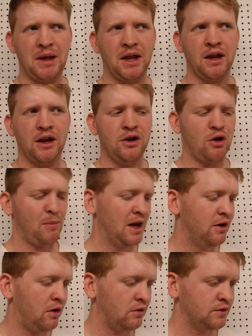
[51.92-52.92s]
not
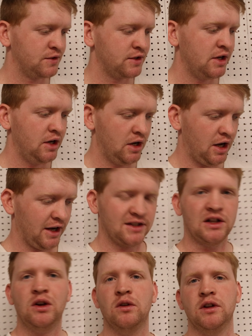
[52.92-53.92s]
pinholes, I
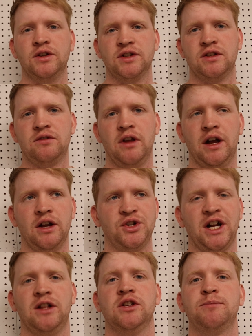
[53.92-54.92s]
guess I call it just
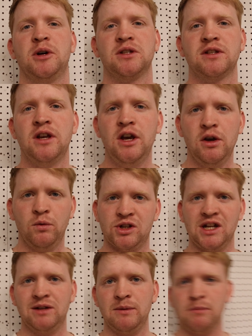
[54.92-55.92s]
shallow spots, which need to